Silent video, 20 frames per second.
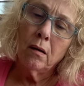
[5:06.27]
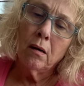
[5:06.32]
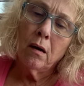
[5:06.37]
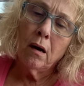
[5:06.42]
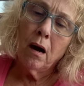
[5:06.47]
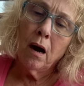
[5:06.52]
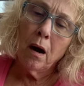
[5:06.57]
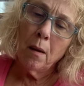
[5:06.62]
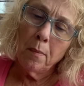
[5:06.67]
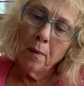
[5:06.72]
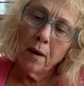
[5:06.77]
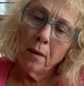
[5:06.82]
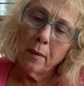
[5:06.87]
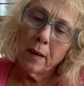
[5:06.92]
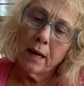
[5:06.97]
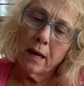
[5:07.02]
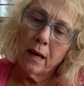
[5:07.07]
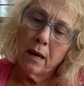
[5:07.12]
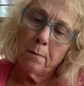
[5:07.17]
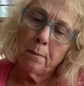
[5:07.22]
I'll probably
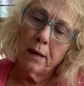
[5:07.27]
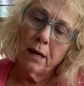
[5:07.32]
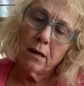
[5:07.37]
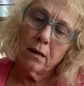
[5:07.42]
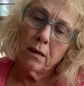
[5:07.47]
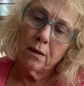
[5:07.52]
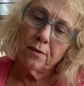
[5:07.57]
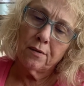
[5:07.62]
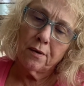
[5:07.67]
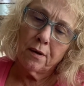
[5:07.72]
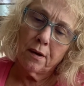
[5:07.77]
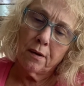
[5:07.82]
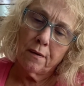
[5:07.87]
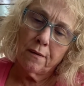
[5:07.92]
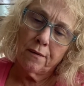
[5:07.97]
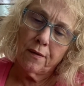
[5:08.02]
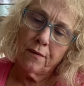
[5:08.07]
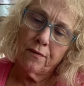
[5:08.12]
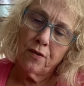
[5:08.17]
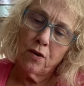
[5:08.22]
keep it because uh,
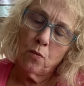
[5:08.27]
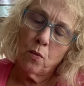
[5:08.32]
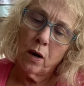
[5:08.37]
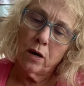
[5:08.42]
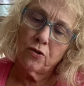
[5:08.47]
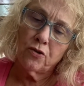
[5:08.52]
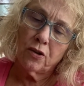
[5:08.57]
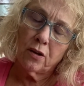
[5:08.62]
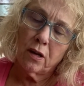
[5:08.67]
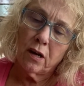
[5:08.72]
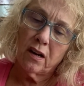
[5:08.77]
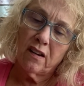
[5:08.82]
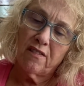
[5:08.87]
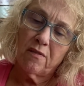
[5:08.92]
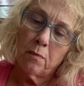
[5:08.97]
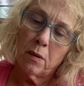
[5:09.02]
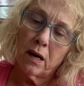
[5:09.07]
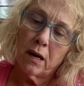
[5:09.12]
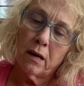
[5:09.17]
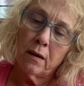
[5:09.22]
if you watch a lot of
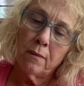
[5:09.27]
my